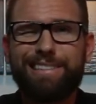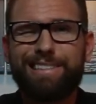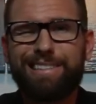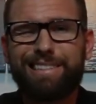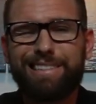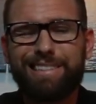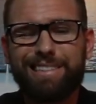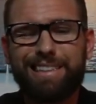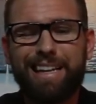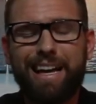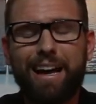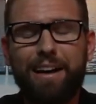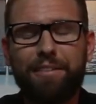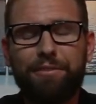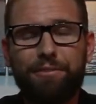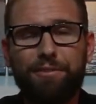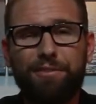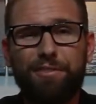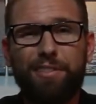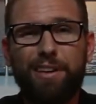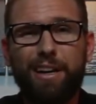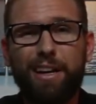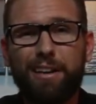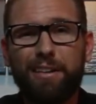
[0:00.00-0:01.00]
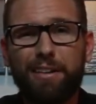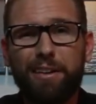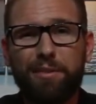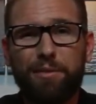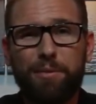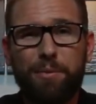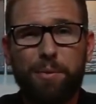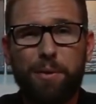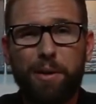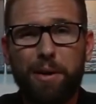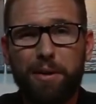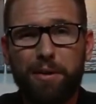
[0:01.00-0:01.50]
It's not
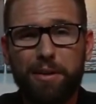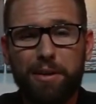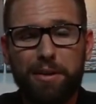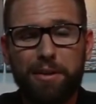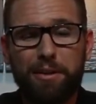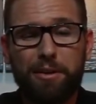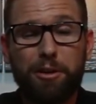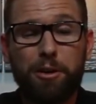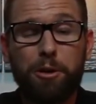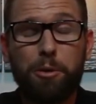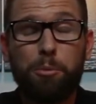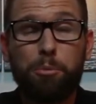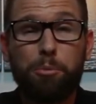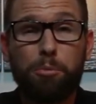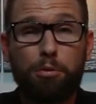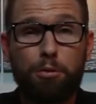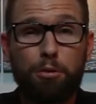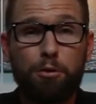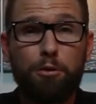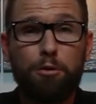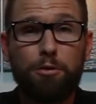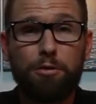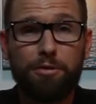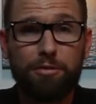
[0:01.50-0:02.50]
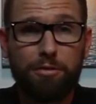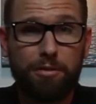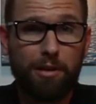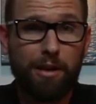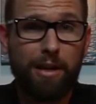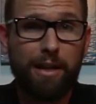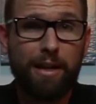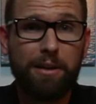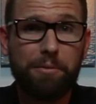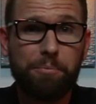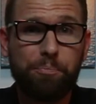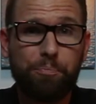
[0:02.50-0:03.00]
very good proof,
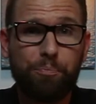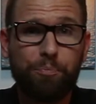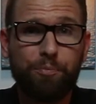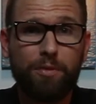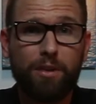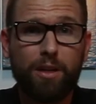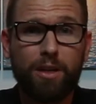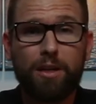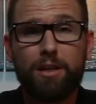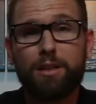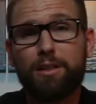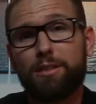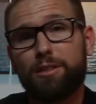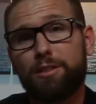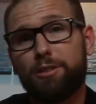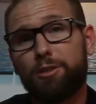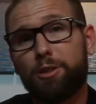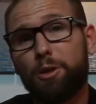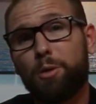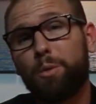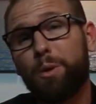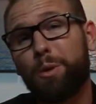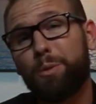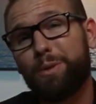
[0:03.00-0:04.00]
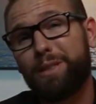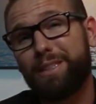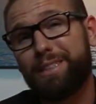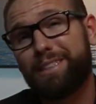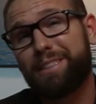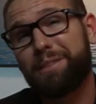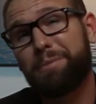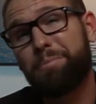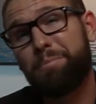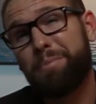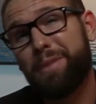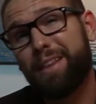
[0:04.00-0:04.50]
right? So when we
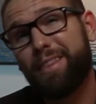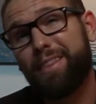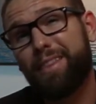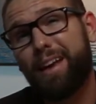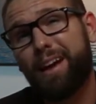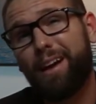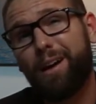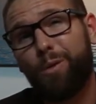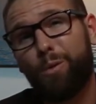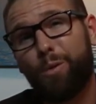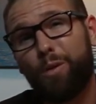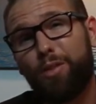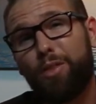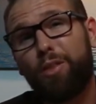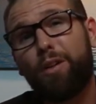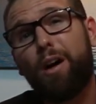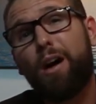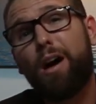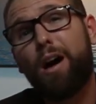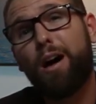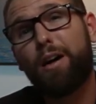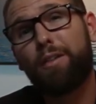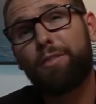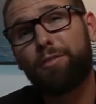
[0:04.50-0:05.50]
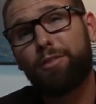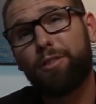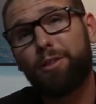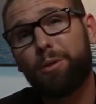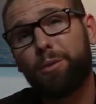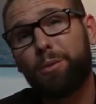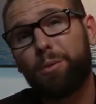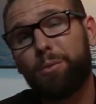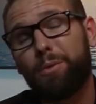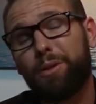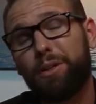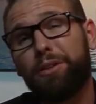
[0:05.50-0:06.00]
submit that with the offer,
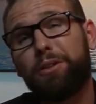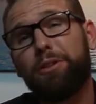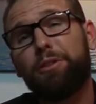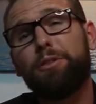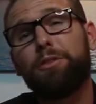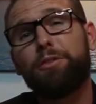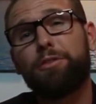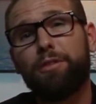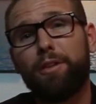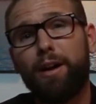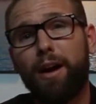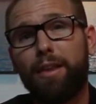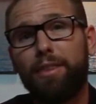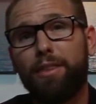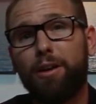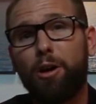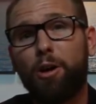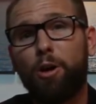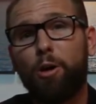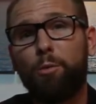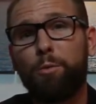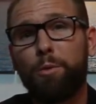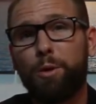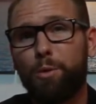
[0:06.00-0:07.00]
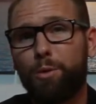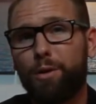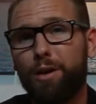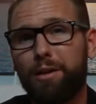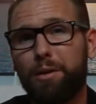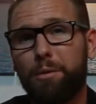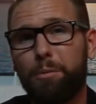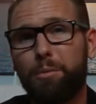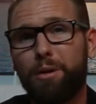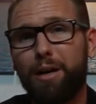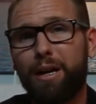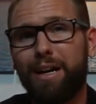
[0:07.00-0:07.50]
when we do find the home we want
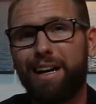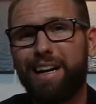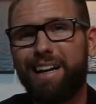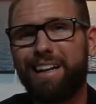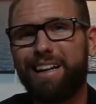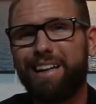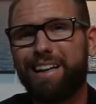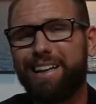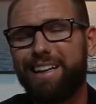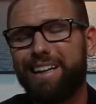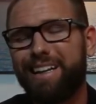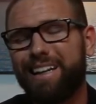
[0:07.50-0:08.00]
to buy,